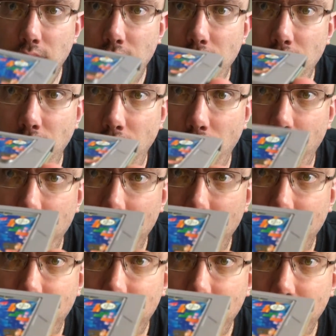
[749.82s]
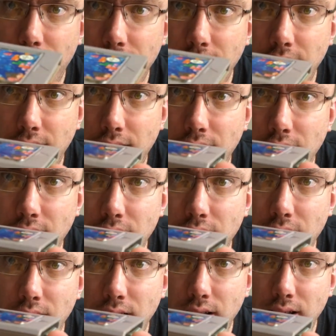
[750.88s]
a little bit, if you can see that.
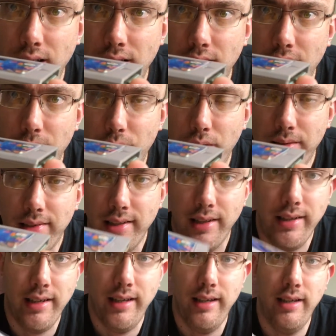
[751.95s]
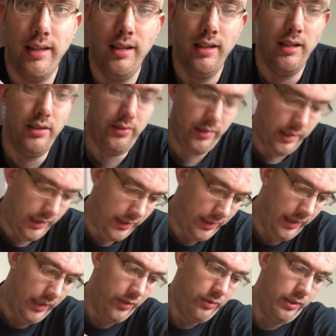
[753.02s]
Probably see that there. So that's
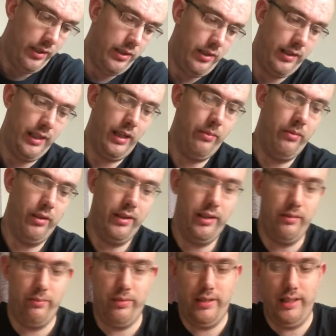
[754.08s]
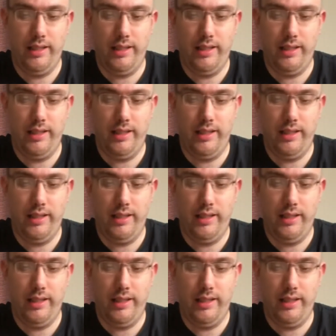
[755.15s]
Tetris, a game I didn't